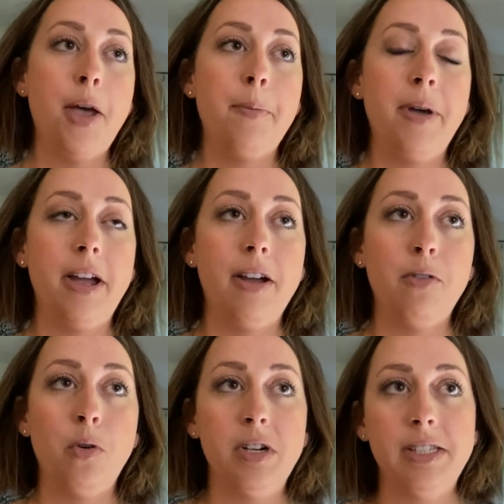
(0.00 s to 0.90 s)
But
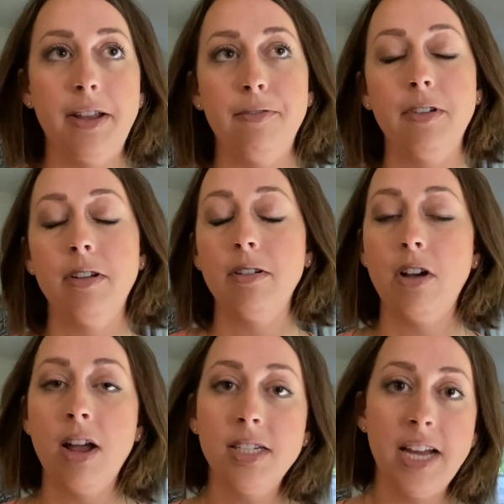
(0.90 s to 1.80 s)
of course, I've
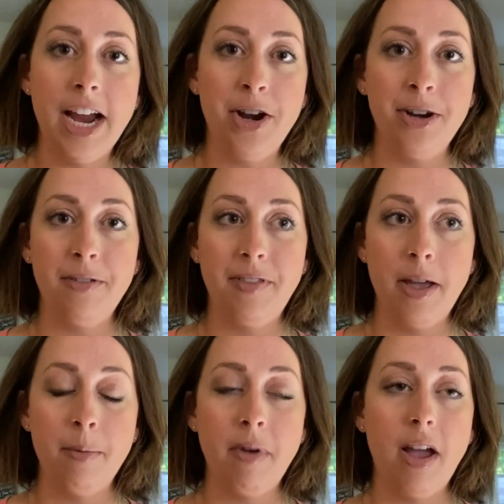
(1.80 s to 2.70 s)
gotten tired of
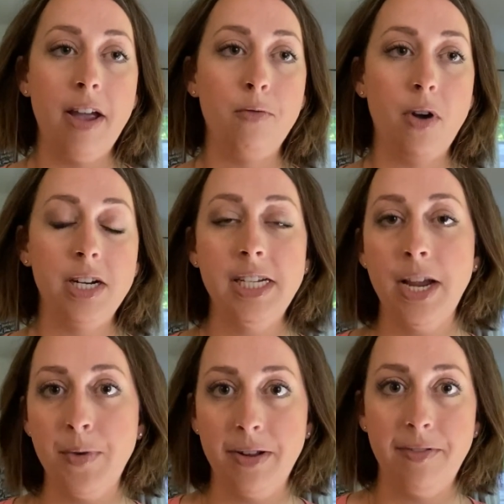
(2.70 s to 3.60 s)
them. I wanted to
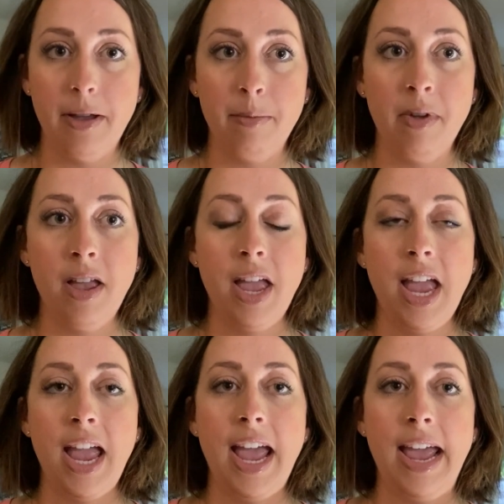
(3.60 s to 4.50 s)
get rid of them,
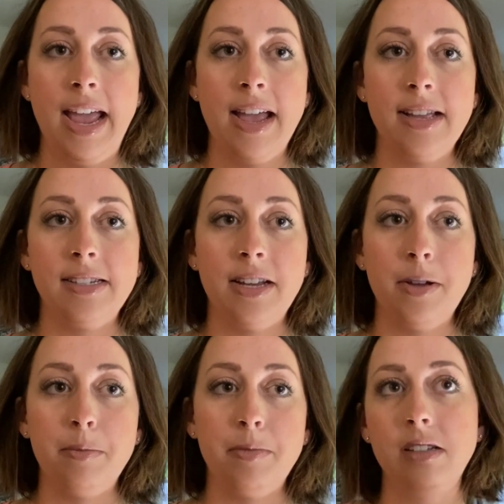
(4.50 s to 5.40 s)
and
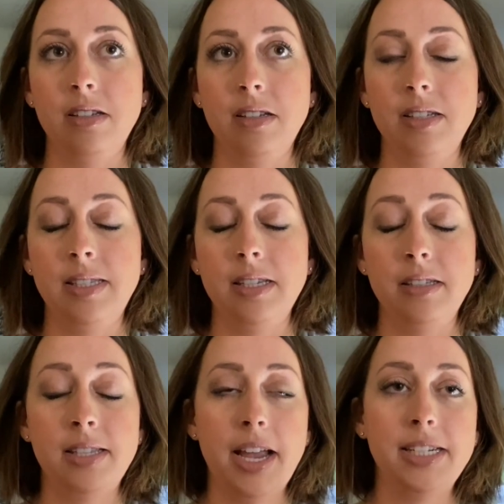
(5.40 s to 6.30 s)

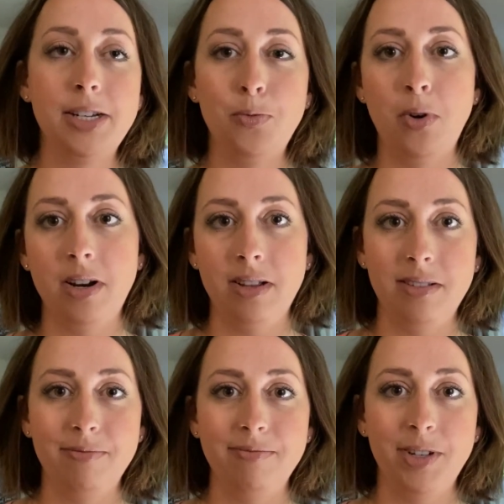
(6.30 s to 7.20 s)
since I didn't want
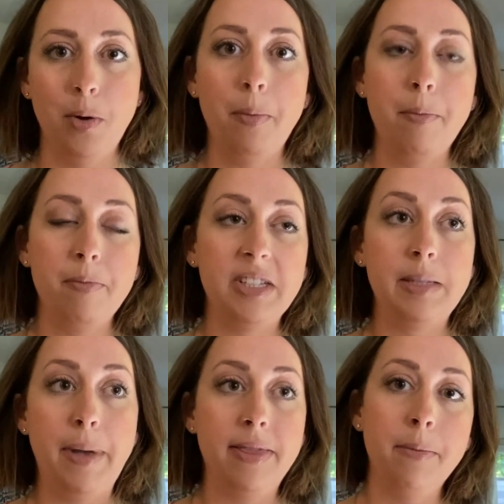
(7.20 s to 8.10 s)
to,
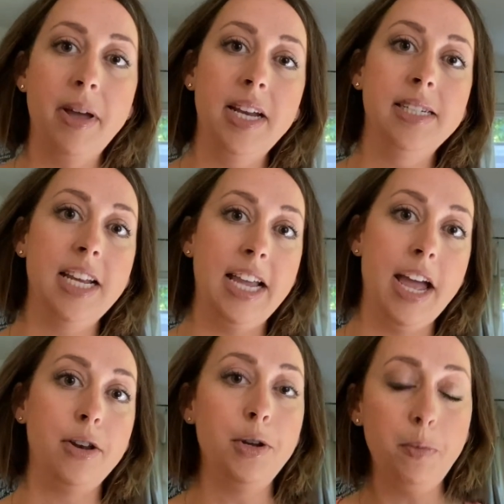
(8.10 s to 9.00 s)
spend the money to
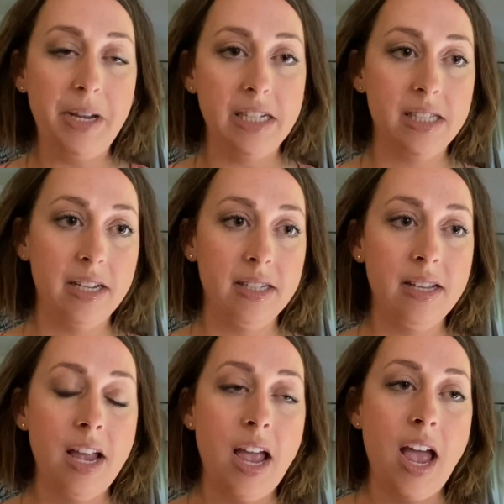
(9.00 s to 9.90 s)
get new pieces,
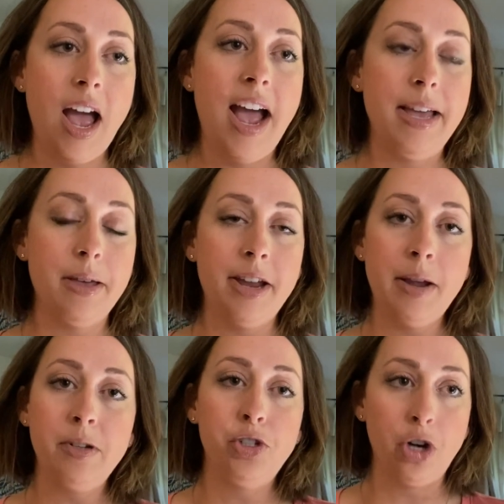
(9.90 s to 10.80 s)
I thought I
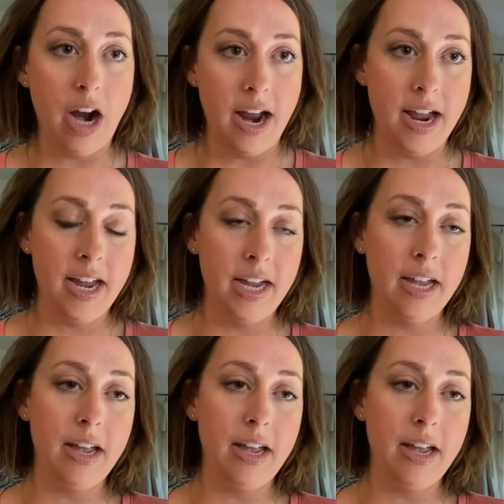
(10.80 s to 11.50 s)
would try